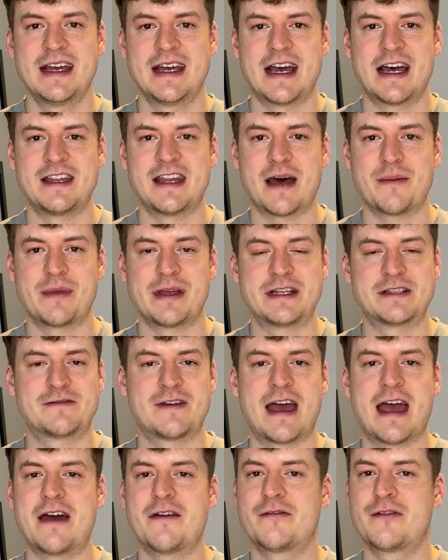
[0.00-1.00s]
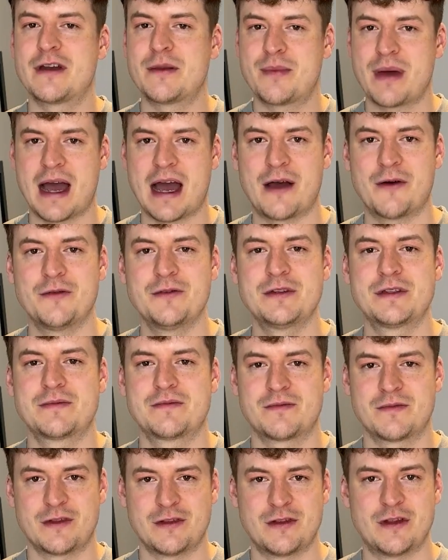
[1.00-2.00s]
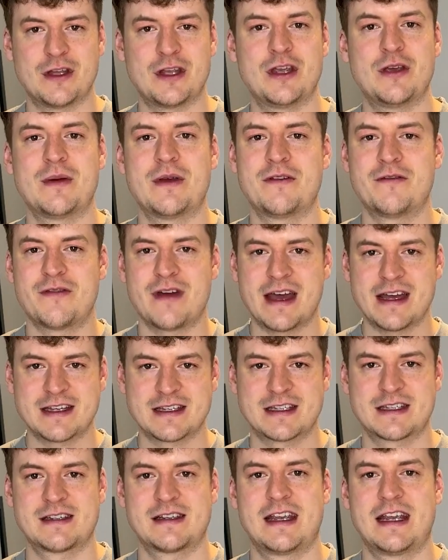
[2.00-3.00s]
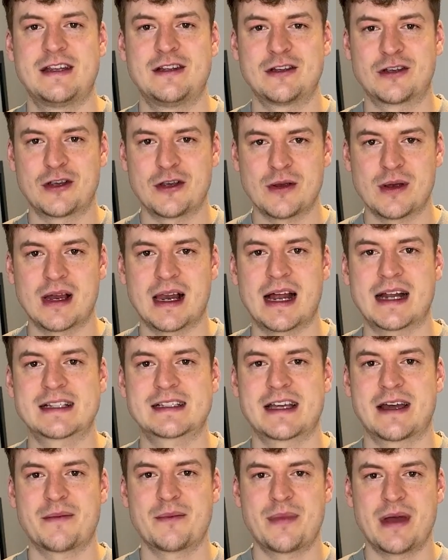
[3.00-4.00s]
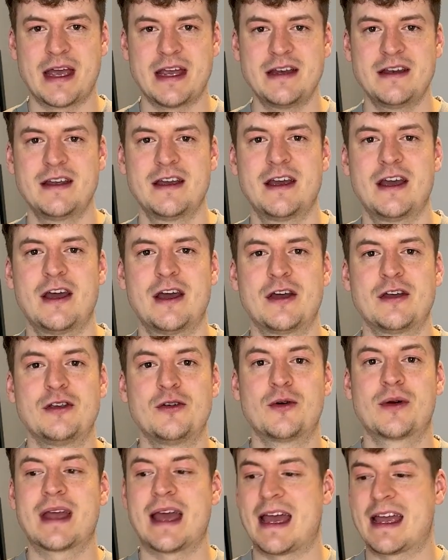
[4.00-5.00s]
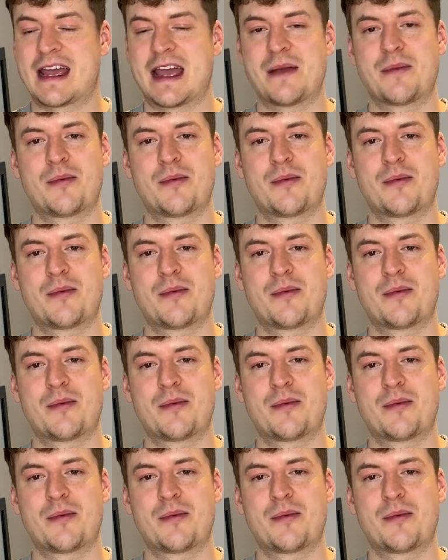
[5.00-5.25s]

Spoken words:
And that means for every pound that you invest in the Google Ads campaign, you're getting a